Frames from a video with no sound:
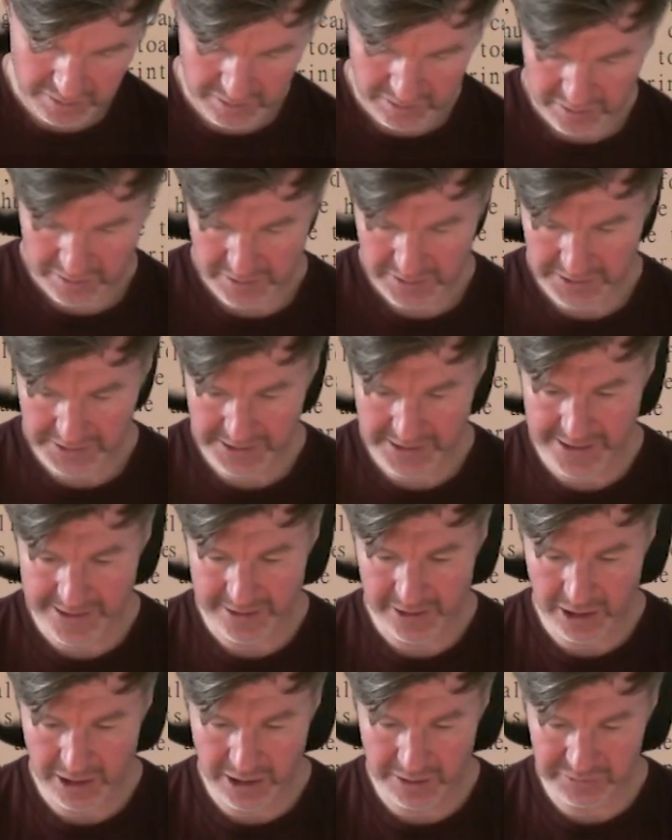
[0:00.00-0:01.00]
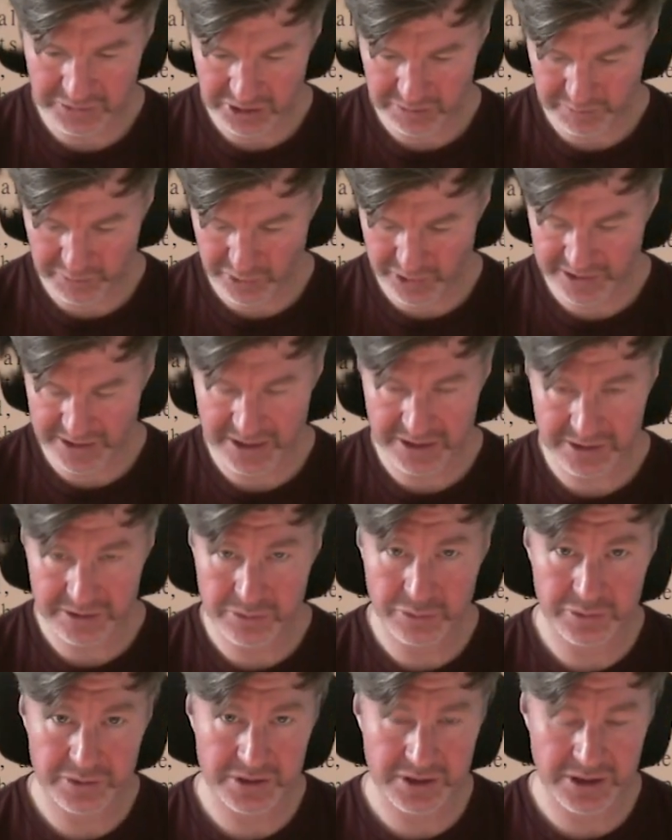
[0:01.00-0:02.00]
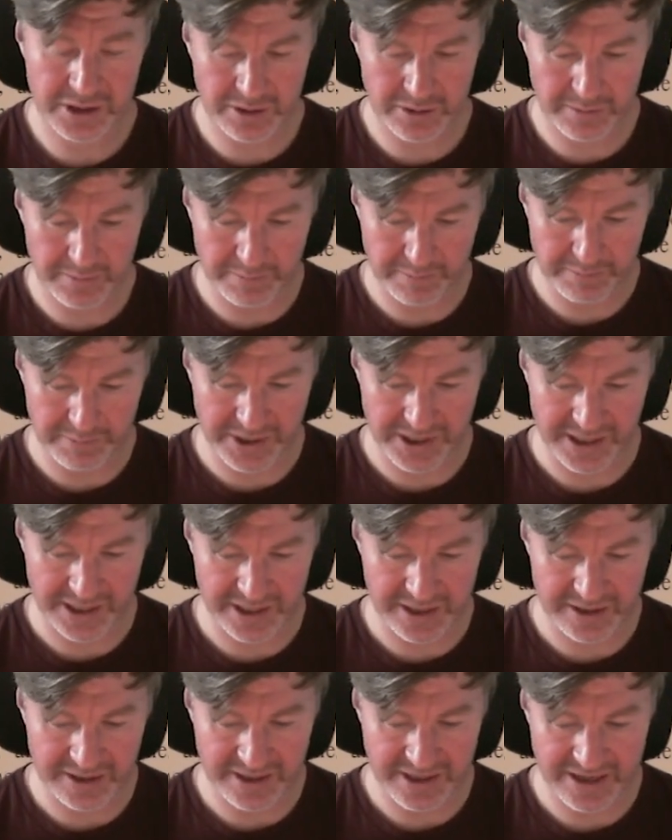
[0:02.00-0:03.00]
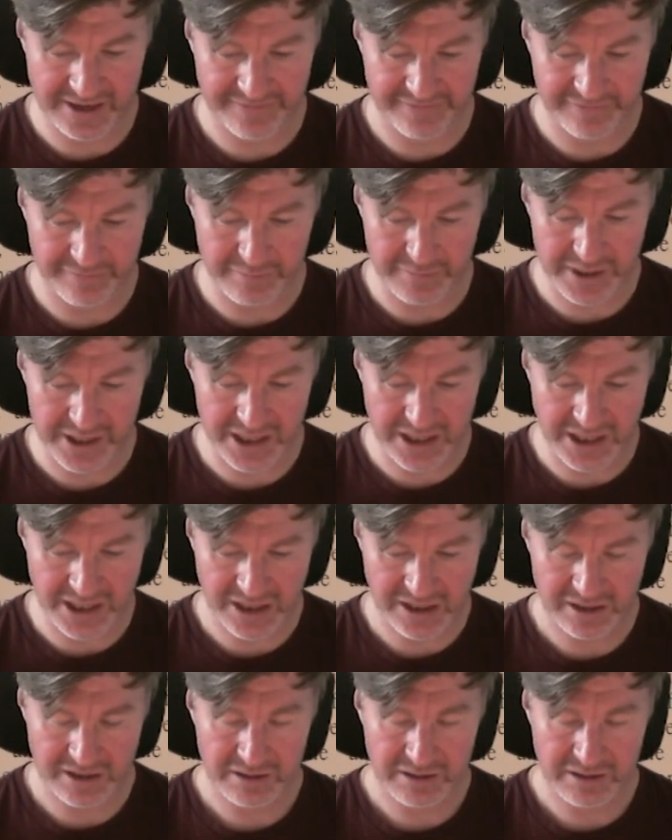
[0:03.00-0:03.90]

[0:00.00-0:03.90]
Again, I'm just putting that torso bit in there for me.